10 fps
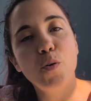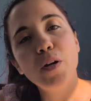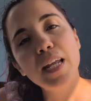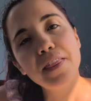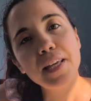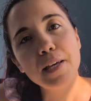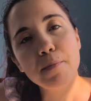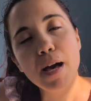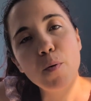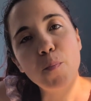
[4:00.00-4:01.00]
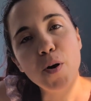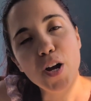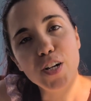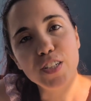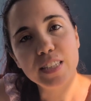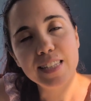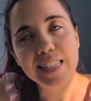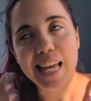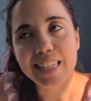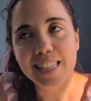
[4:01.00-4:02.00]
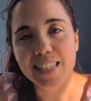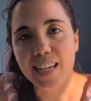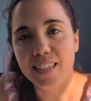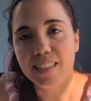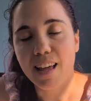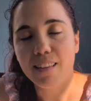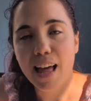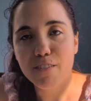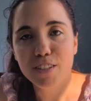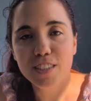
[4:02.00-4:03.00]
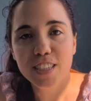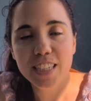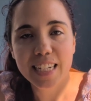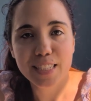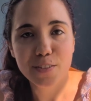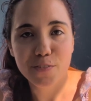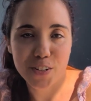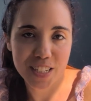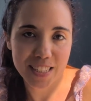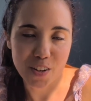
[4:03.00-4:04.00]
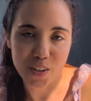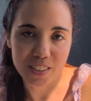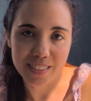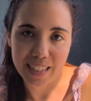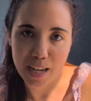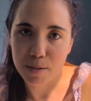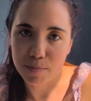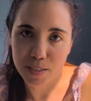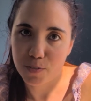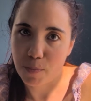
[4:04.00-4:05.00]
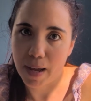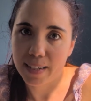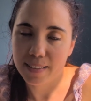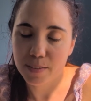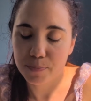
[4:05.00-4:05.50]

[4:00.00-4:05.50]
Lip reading: when I think about burns and sun, lavender is the first oil that comes to mind.